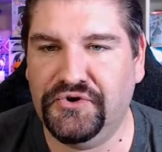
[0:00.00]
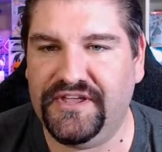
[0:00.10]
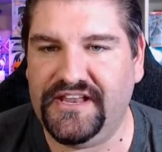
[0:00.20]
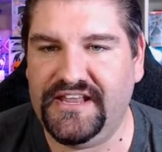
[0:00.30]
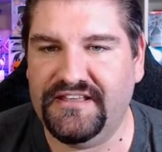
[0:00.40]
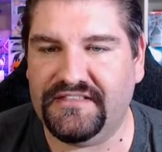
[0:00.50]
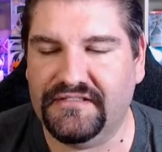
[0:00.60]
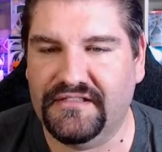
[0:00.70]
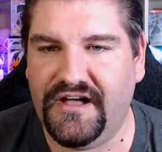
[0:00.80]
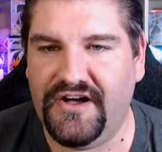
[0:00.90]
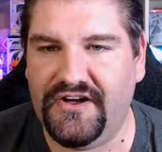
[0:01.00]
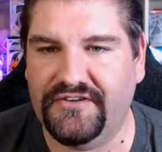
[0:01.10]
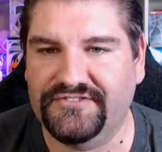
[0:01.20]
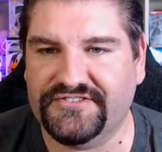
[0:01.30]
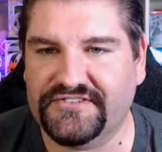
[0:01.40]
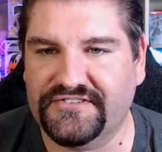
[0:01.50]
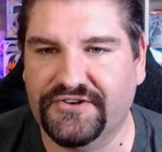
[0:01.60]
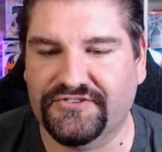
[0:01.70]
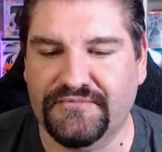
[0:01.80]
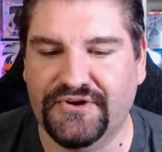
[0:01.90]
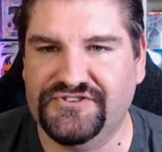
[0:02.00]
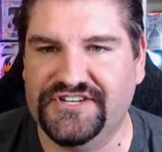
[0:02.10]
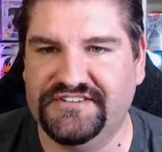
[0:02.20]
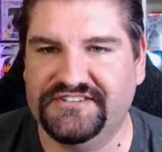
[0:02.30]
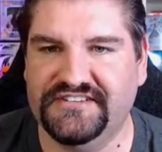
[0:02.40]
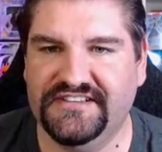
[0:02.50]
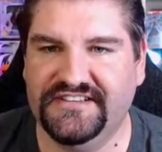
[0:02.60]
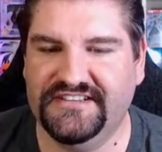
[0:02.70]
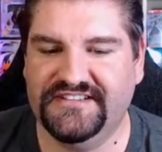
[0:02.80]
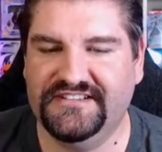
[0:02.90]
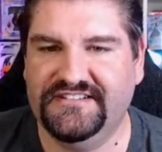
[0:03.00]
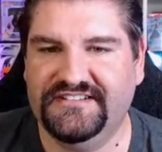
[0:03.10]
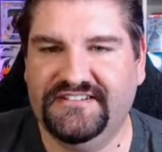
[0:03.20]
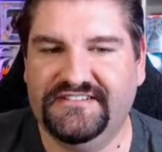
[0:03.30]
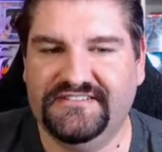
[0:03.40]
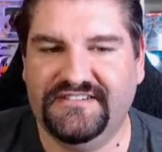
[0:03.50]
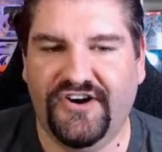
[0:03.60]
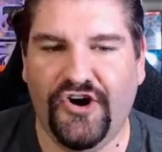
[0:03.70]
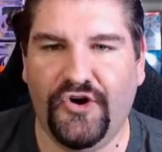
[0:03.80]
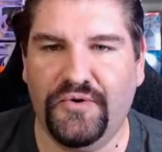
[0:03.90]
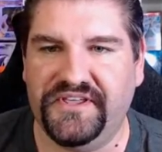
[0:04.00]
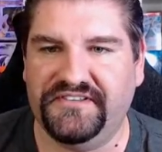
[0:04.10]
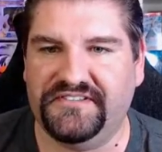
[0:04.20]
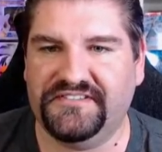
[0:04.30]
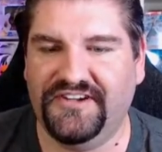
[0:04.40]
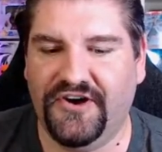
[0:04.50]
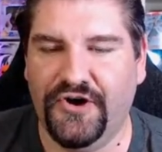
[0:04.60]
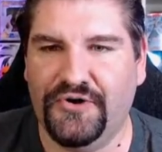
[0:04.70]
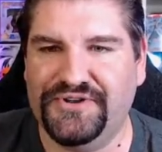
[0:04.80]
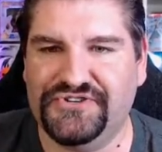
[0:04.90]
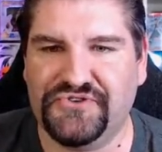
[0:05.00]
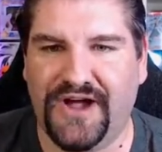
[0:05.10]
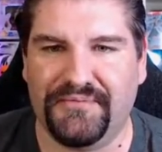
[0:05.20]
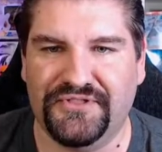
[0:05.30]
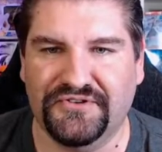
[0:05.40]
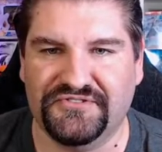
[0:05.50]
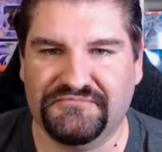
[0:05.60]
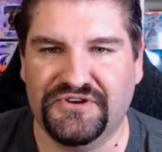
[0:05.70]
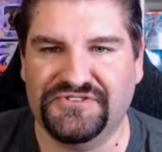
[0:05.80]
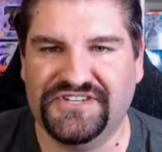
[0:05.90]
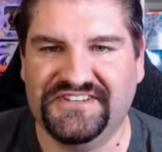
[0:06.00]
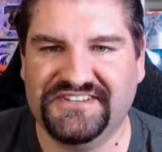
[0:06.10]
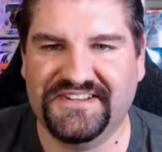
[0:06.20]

that Edith loves those emojis. Always, always dropping those emojis.